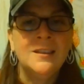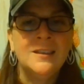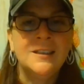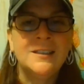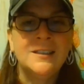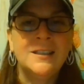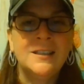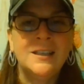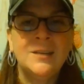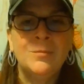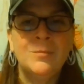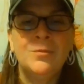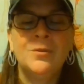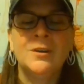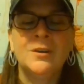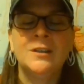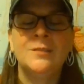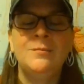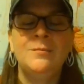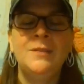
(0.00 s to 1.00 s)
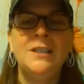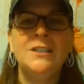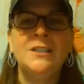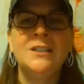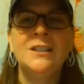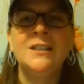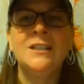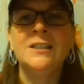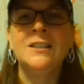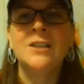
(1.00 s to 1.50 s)
the Singapore
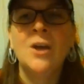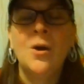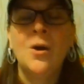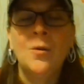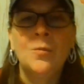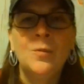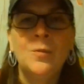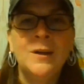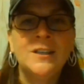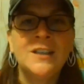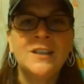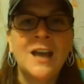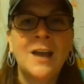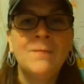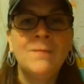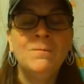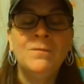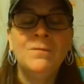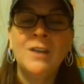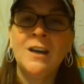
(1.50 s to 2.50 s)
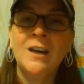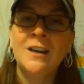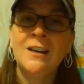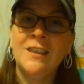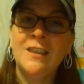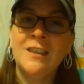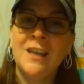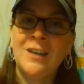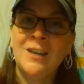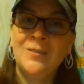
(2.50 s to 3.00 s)
Dimensions, which I'm very
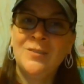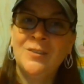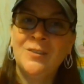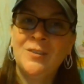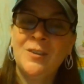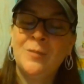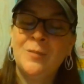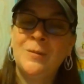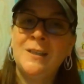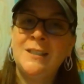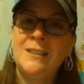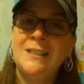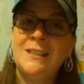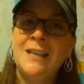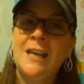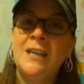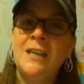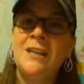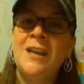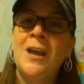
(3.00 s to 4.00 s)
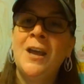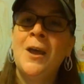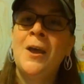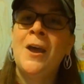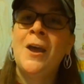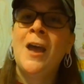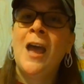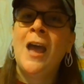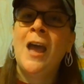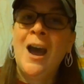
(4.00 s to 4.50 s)
thankful that we did.
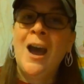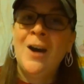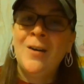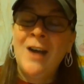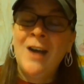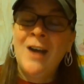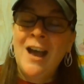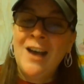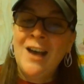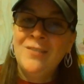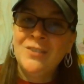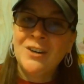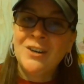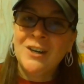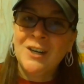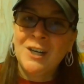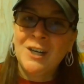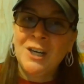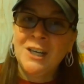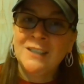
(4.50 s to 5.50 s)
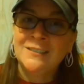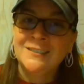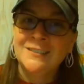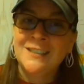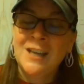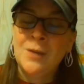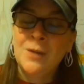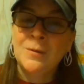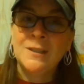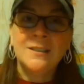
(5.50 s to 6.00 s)
However,
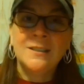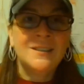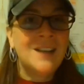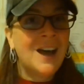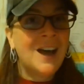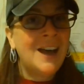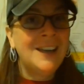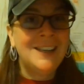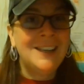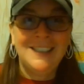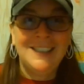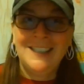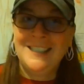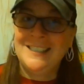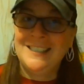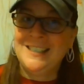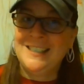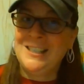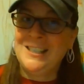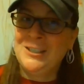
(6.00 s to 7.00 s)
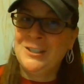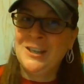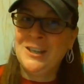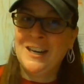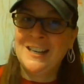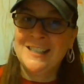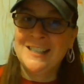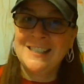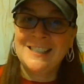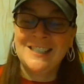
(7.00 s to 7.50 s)
it was not an easy
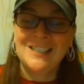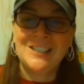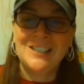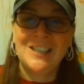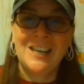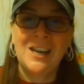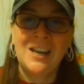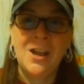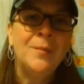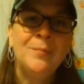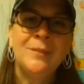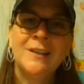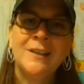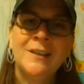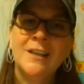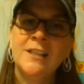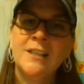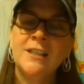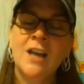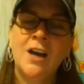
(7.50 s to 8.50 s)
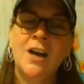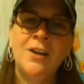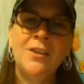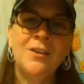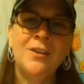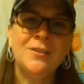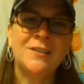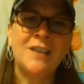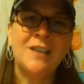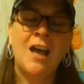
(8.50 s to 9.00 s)
transition, because all
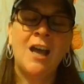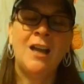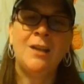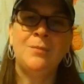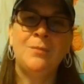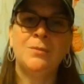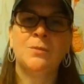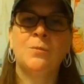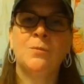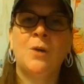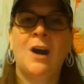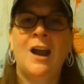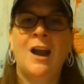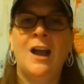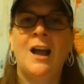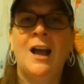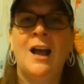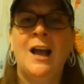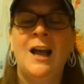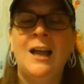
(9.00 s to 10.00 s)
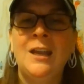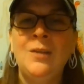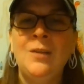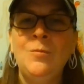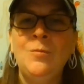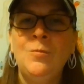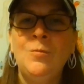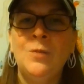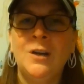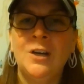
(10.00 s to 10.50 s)
those times where
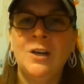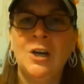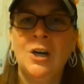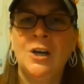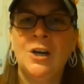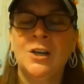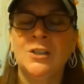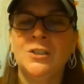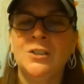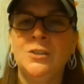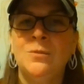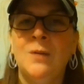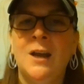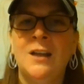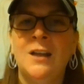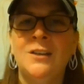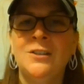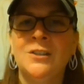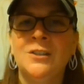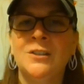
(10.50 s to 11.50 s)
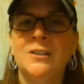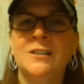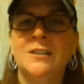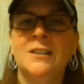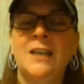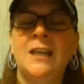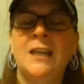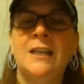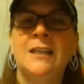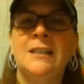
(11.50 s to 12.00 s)
I want her to
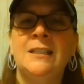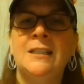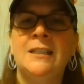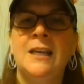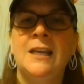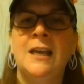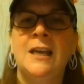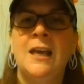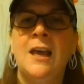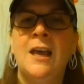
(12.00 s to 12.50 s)
understand